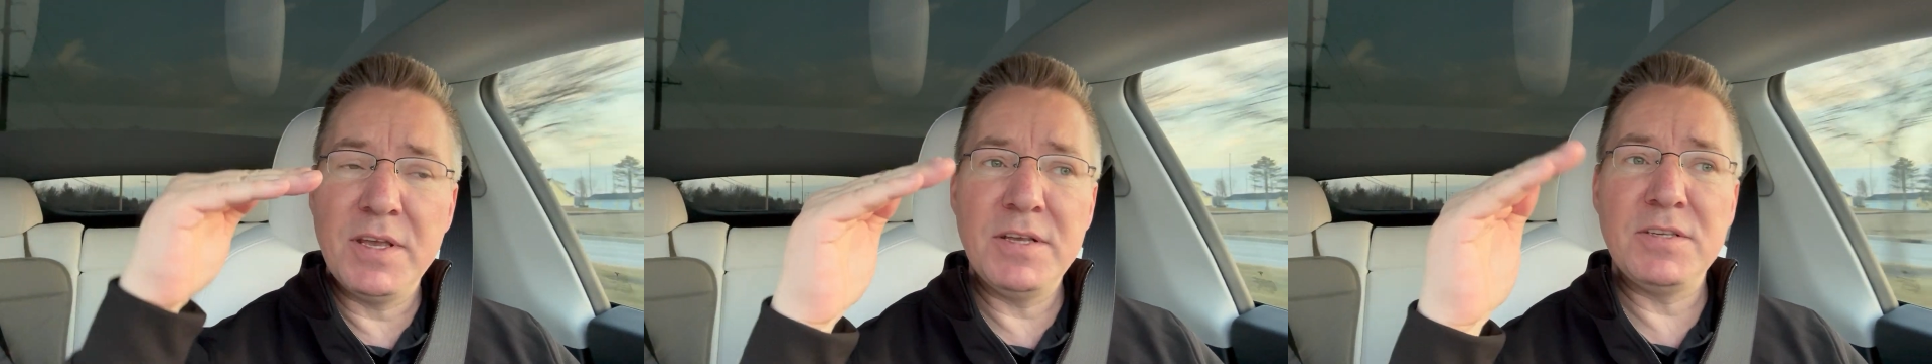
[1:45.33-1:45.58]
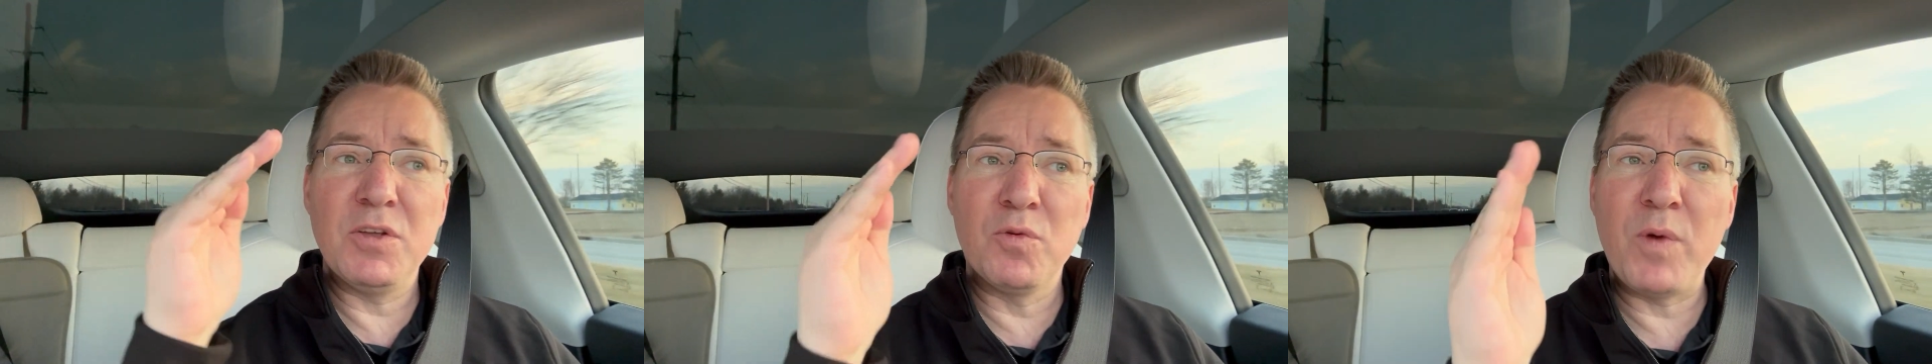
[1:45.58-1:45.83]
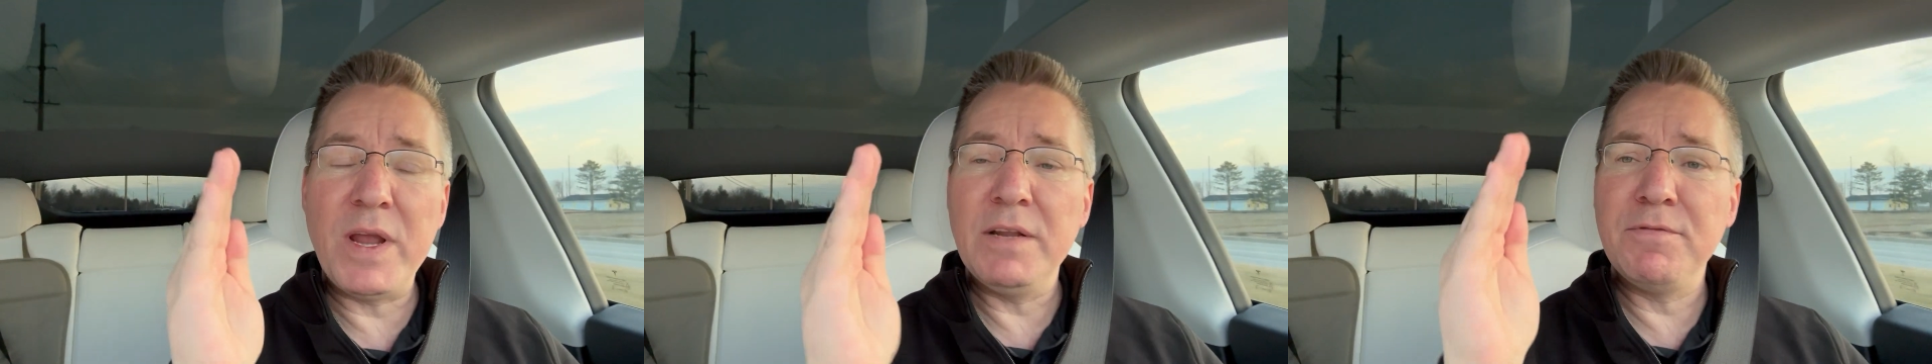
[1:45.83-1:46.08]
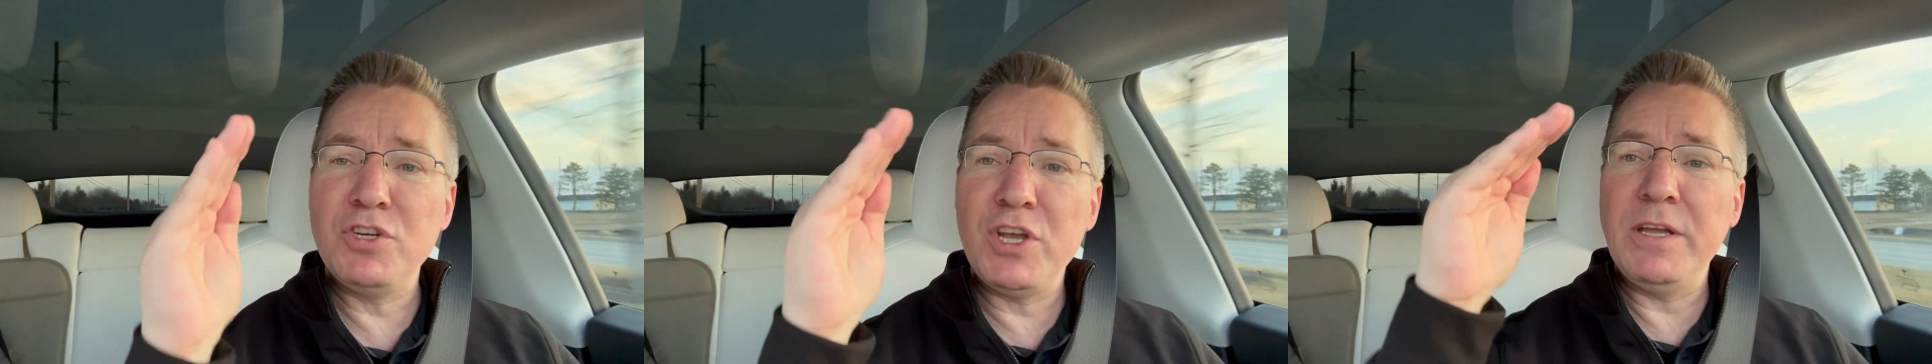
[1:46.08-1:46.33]
is the rate
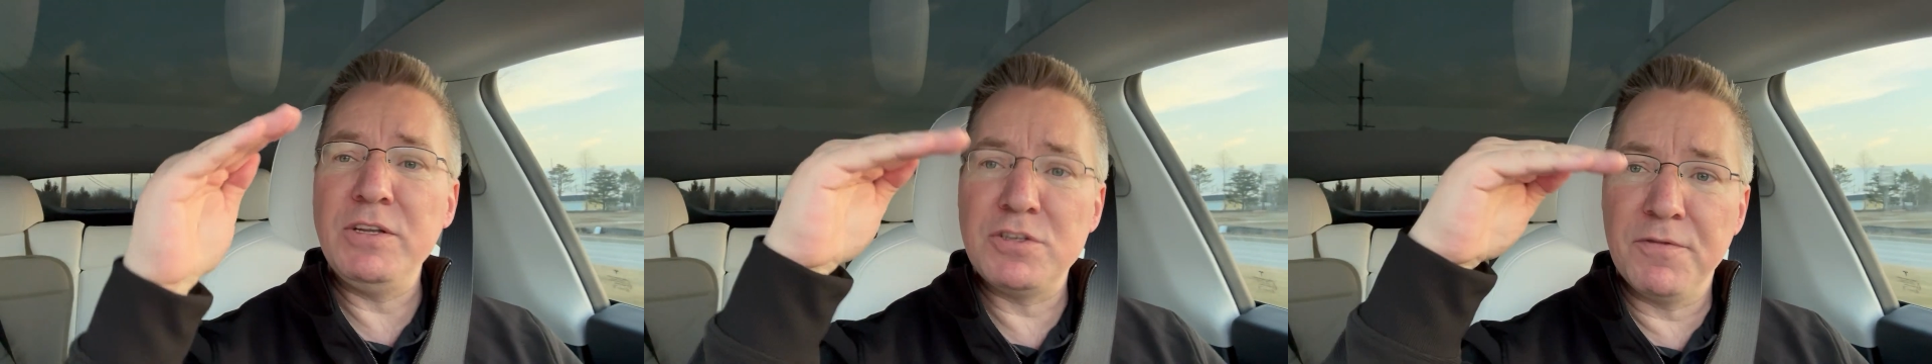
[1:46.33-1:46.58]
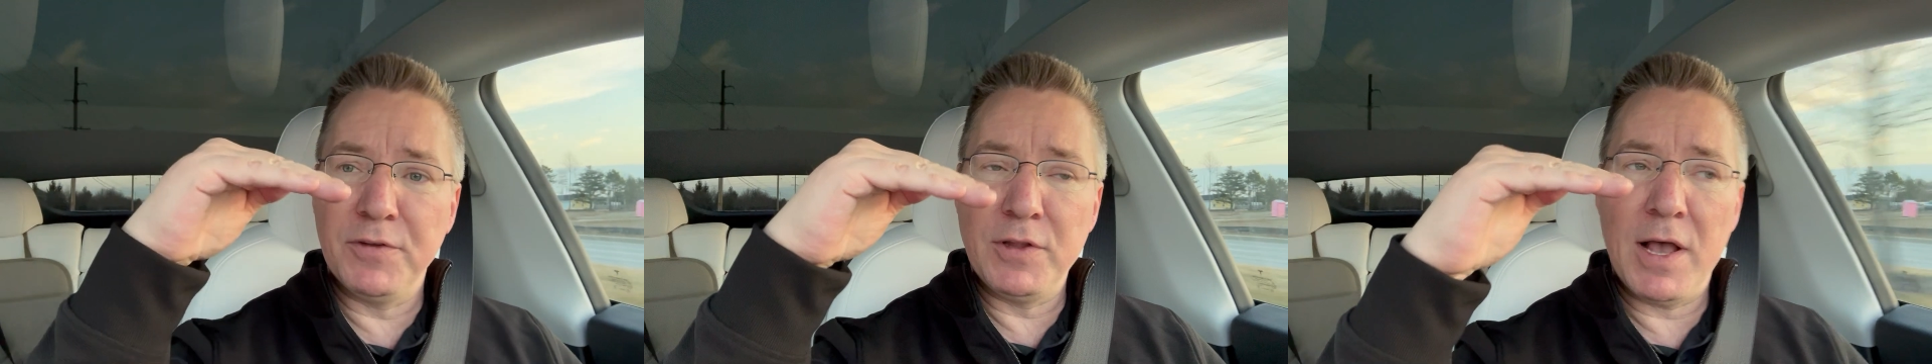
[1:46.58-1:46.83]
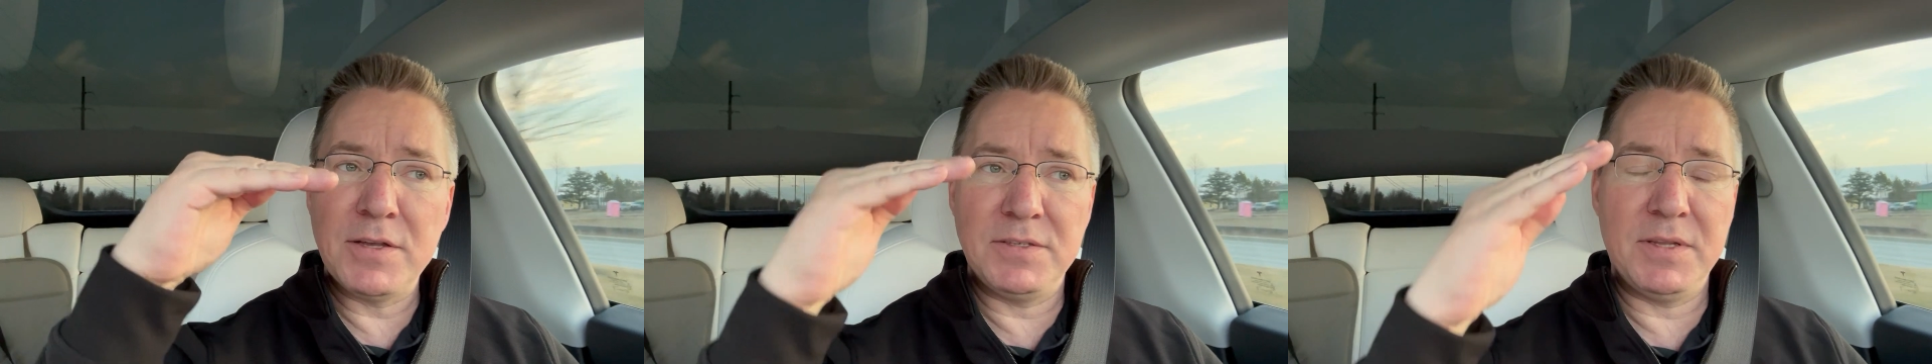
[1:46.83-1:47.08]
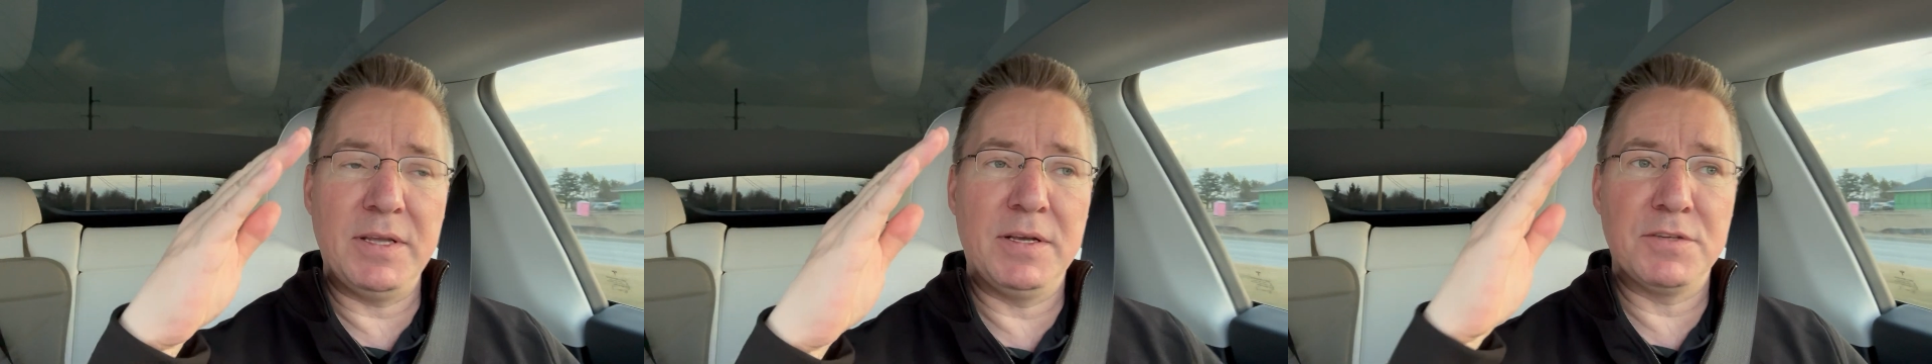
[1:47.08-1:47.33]
of change of
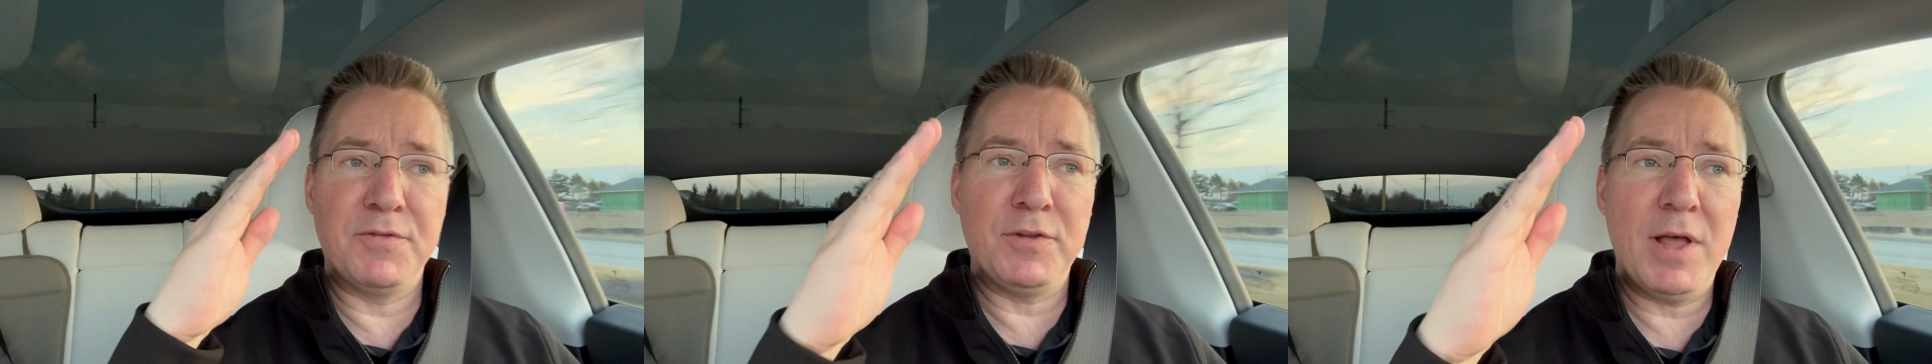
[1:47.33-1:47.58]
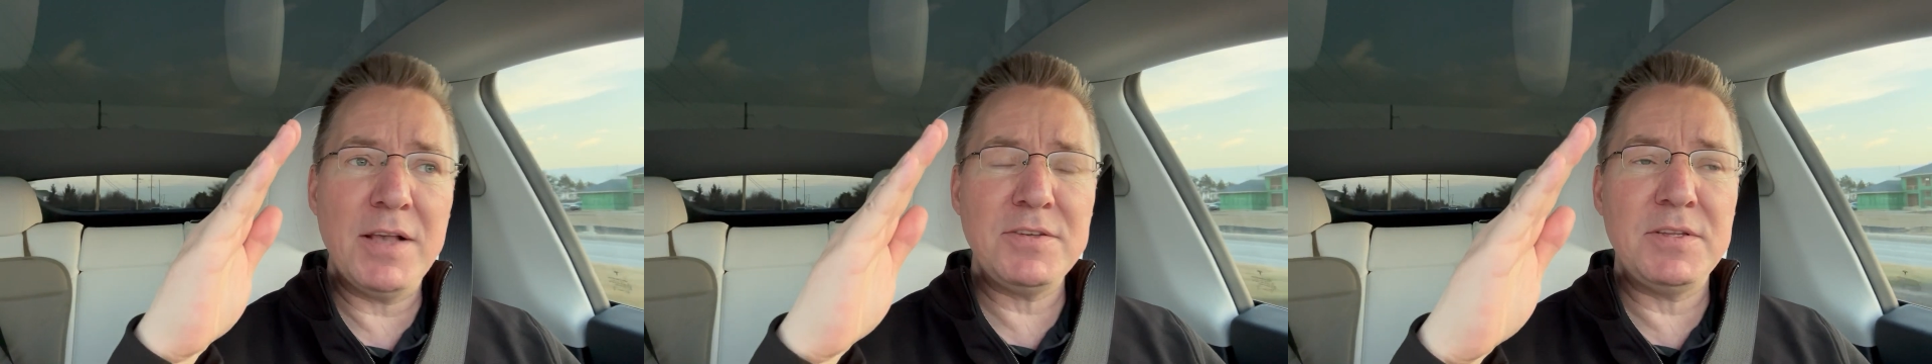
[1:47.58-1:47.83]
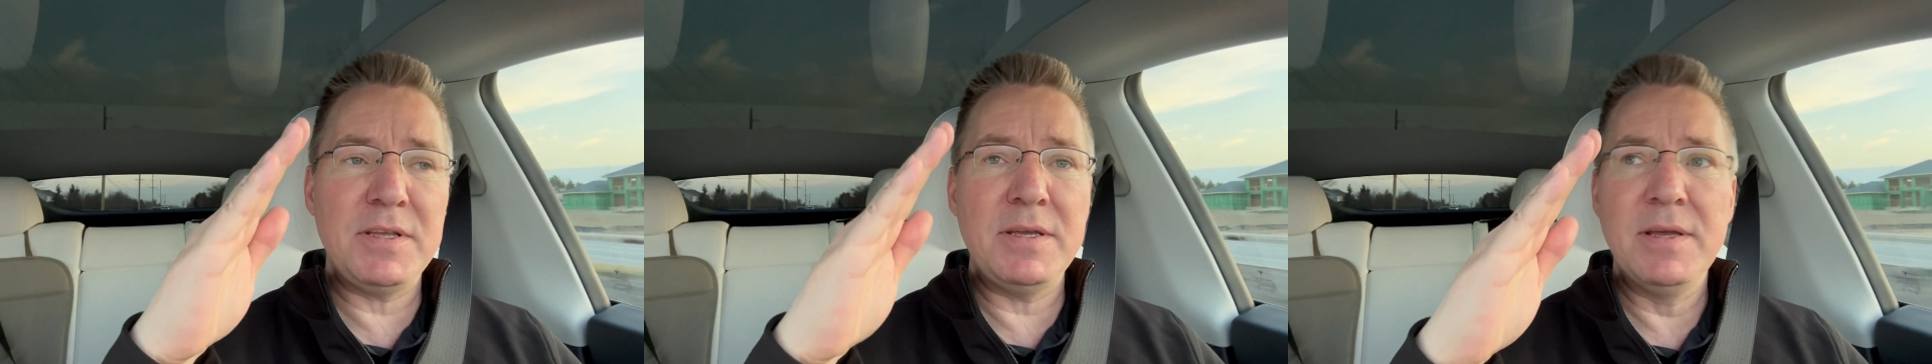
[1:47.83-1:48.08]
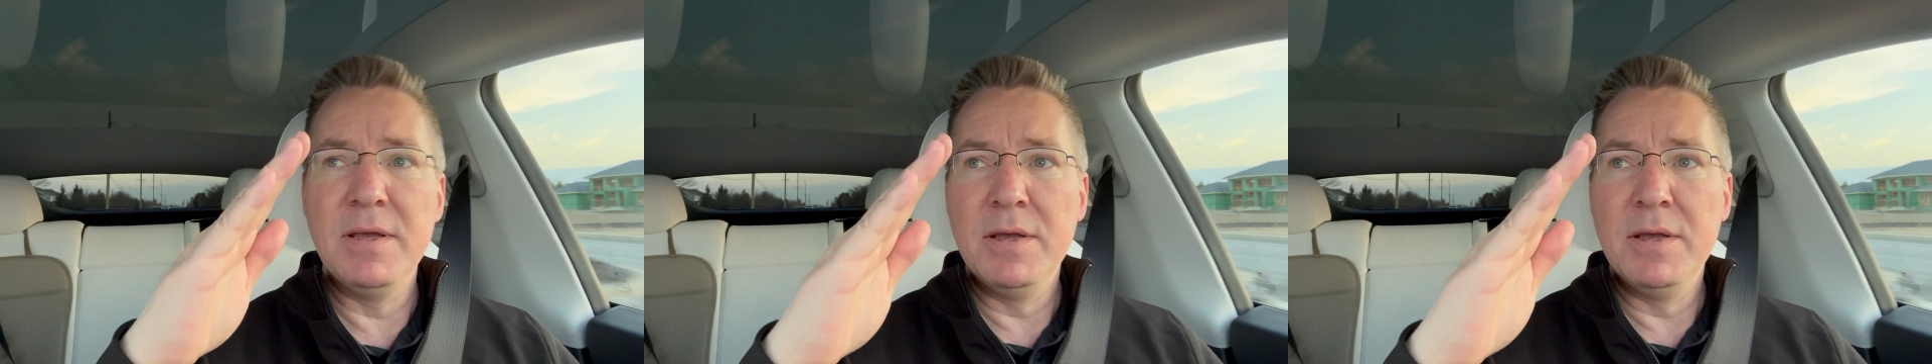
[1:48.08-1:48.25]
velocity, because velocity